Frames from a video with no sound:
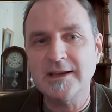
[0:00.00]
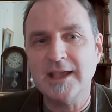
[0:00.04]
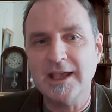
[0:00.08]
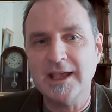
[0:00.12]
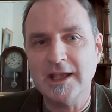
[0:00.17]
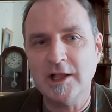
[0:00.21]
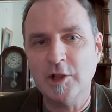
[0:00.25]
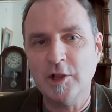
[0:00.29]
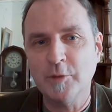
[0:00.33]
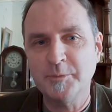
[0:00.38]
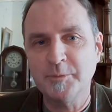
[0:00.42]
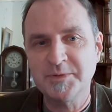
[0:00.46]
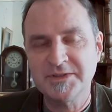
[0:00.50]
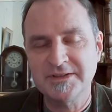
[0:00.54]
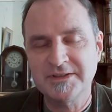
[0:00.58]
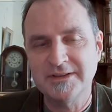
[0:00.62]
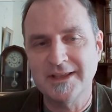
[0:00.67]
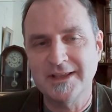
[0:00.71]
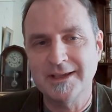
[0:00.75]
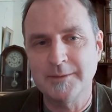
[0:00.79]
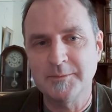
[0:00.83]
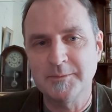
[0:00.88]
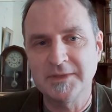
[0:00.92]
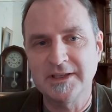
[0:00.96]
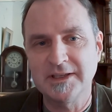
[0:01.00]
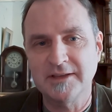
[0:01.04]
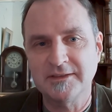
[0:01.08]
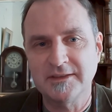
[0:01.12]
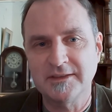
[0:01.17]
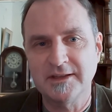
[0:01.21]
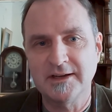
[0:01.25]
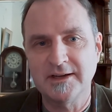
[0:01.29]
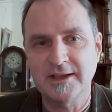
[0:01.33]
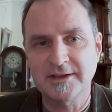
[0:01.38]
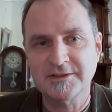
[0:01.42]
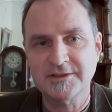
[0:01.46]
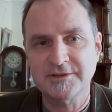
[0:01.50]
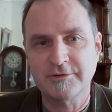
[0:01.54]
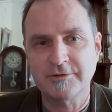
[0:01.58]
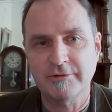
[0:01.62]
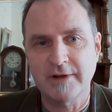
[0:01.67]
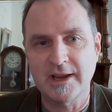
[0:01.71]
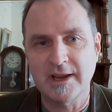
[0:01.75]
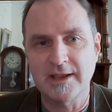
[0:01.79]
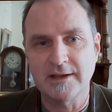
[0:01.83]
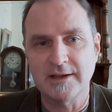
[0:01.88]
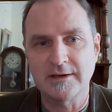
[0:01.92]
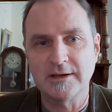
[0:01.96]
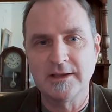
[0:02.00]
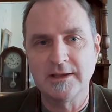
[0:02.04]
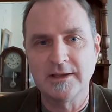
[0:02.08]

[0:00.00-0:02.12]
helps them get the next grant.